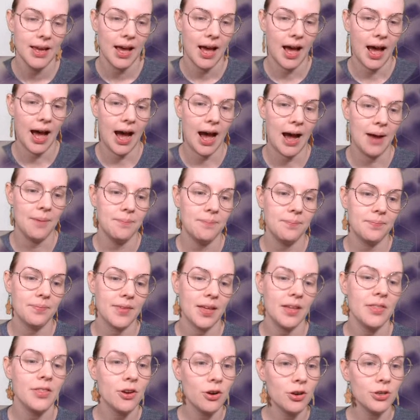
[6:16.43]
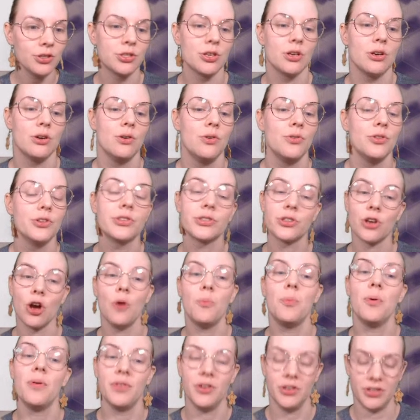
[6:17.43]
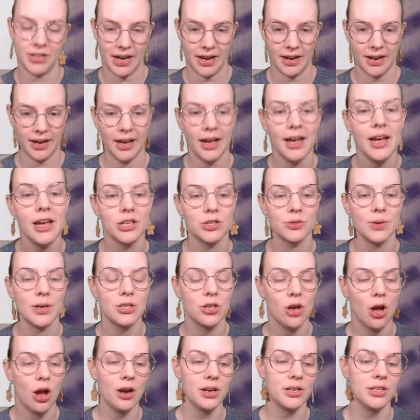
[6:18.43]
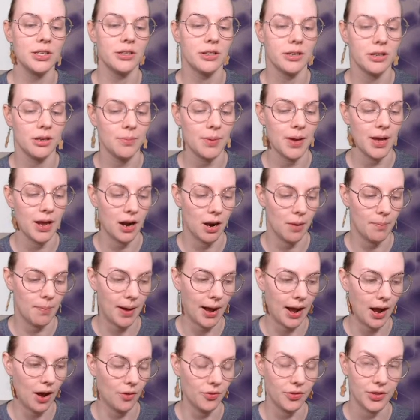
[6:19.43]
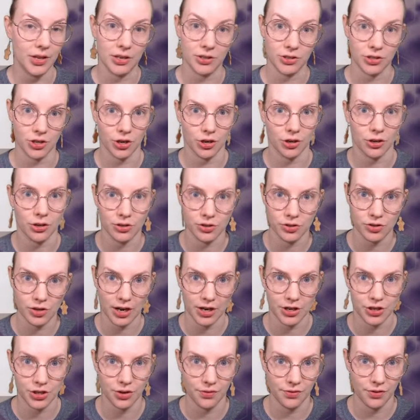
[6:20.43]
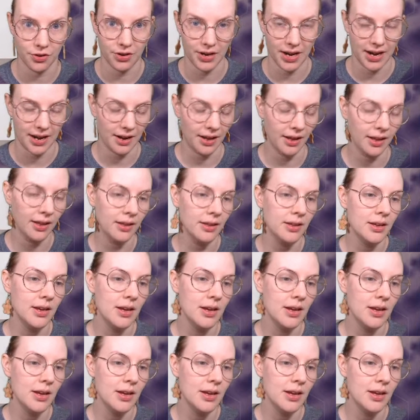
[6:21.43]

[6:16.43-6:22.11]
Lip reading: And then also the scope of your data. So I talked a little bit about the internal structure of your data.